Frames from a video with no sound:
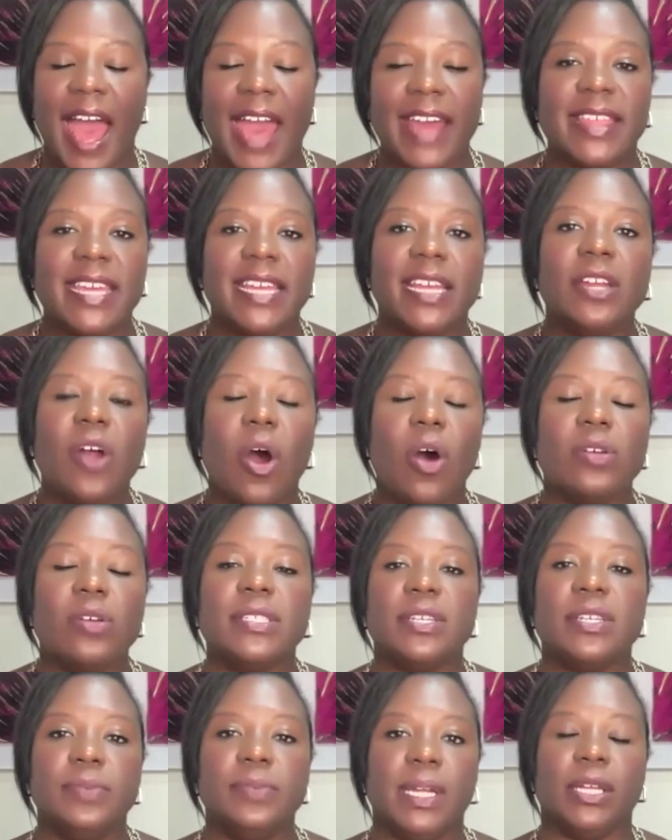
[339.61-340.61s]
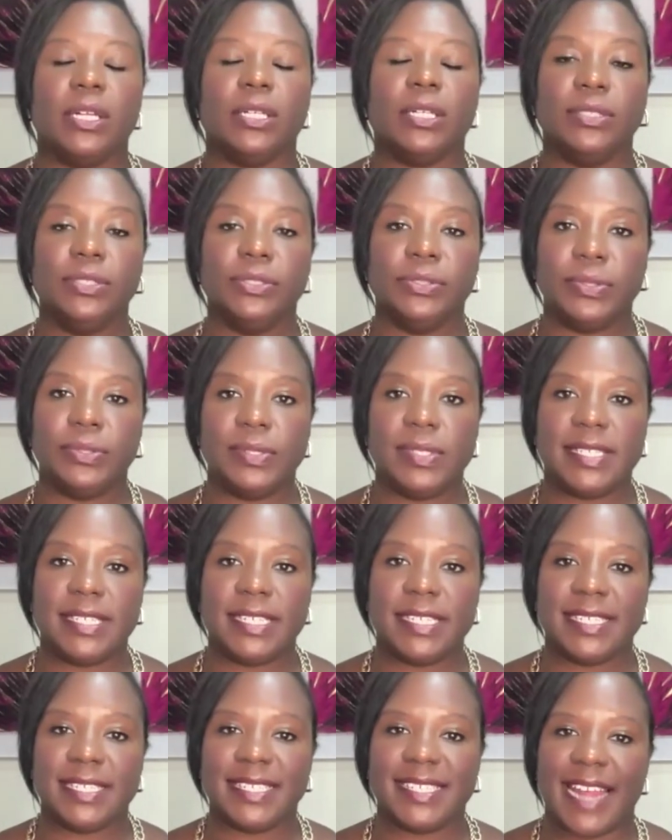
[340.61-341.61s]
I think it also
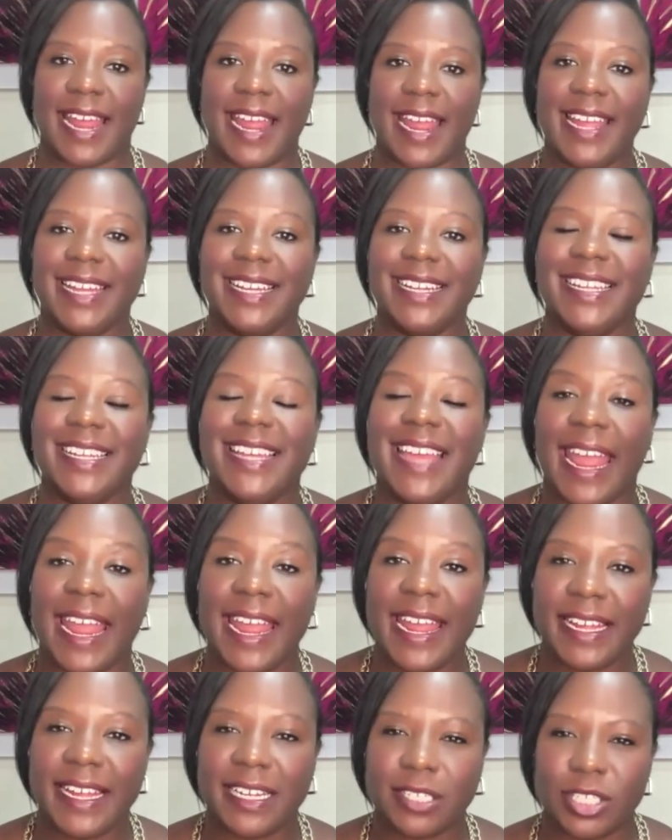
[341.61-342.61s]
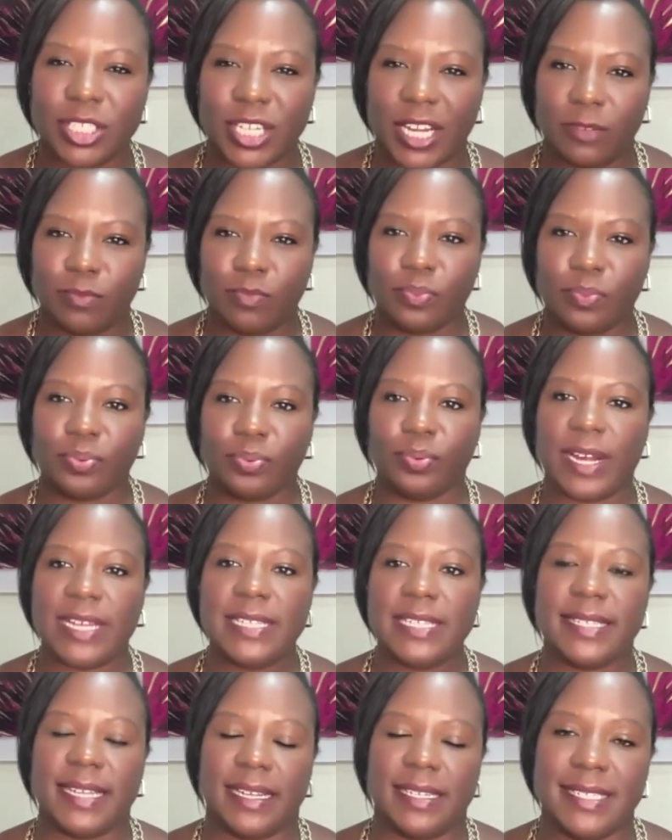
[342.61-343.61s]
includes staying engaged and
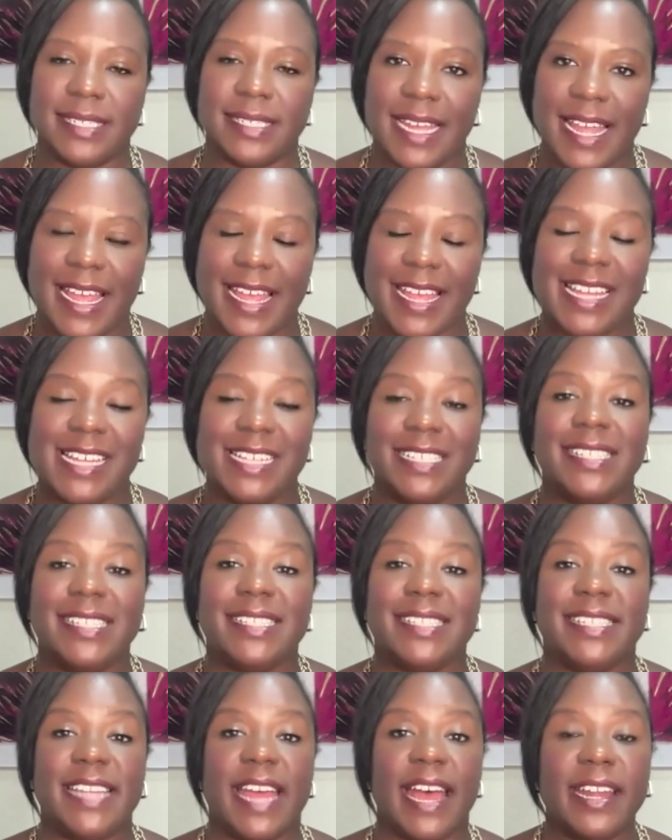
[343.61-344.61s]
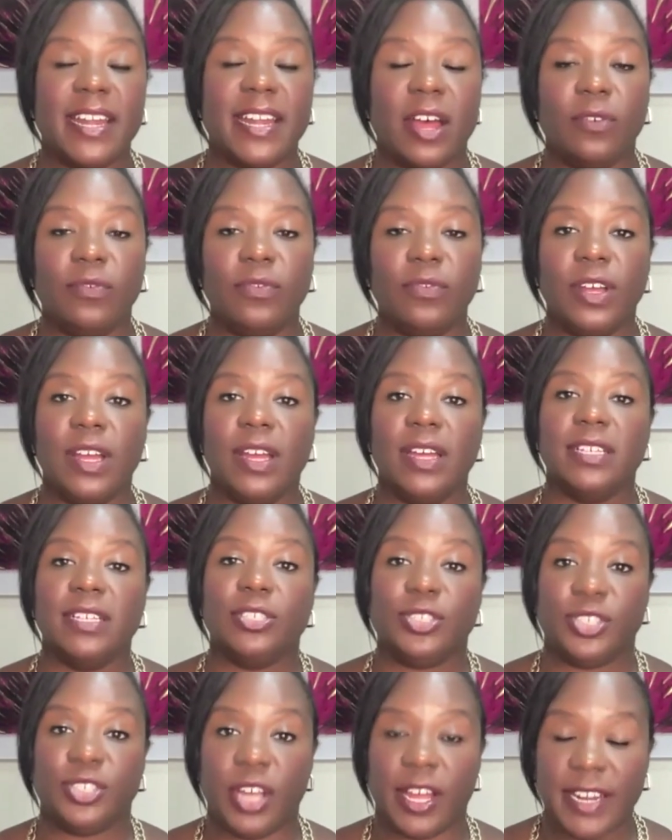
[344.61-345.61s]
present instead of
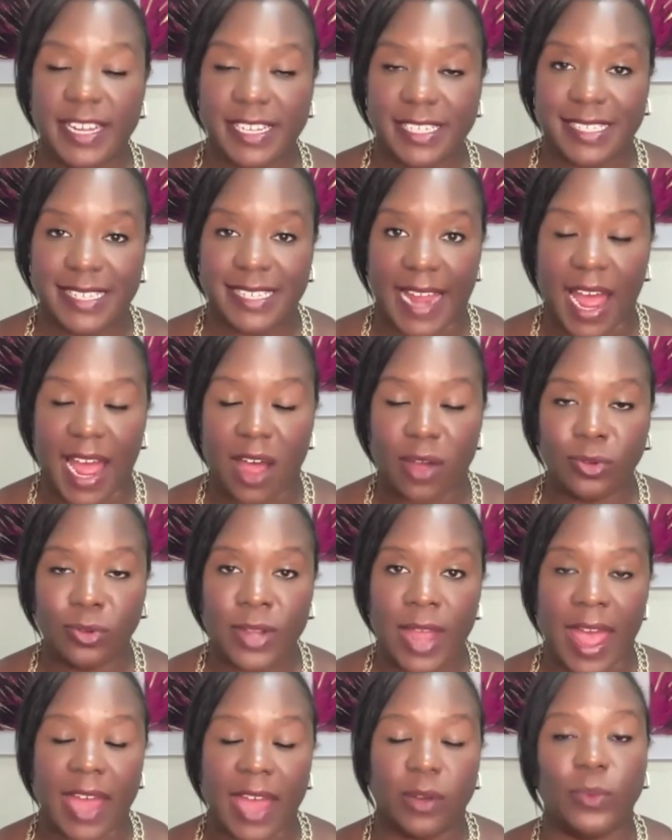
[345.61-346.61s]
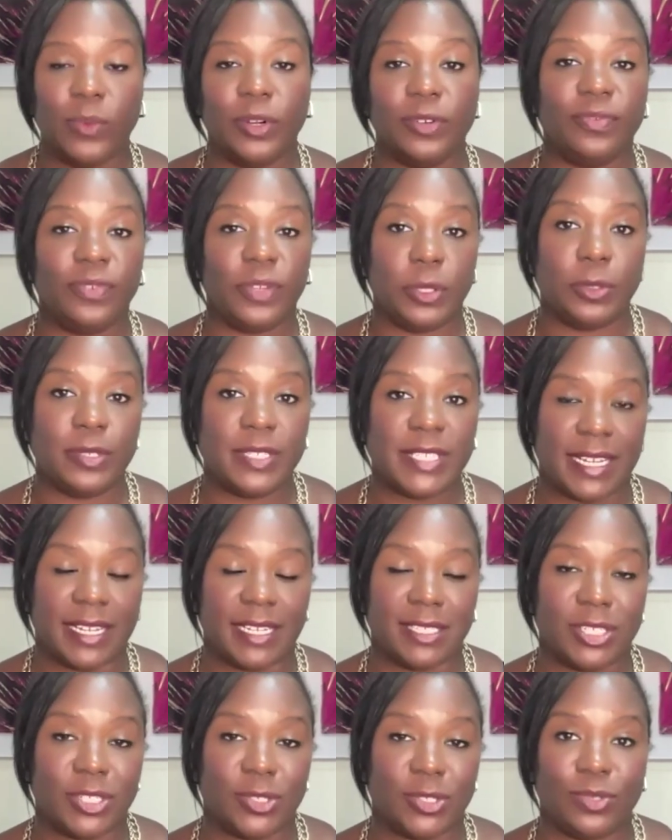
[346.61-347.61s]
shutting down and
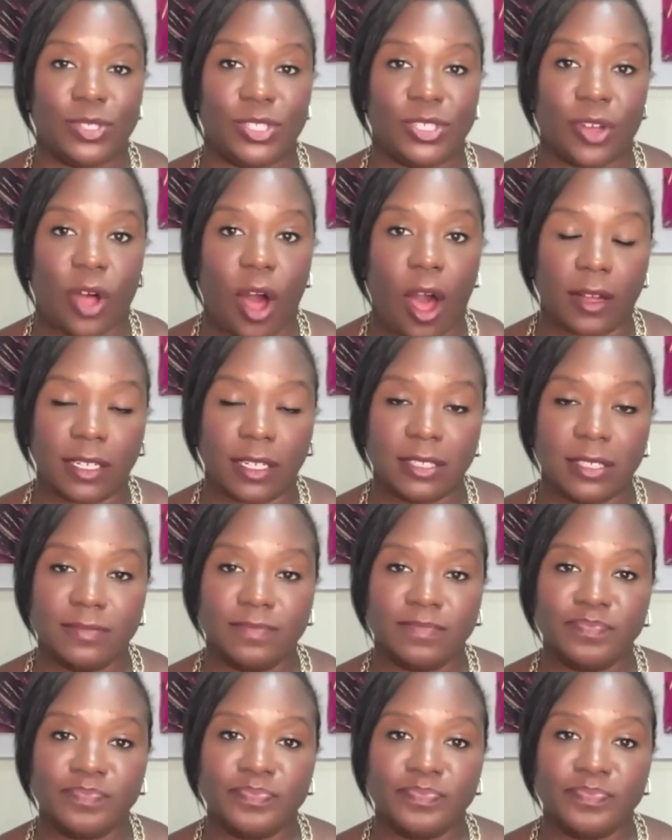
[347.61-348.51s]
refusing to talk.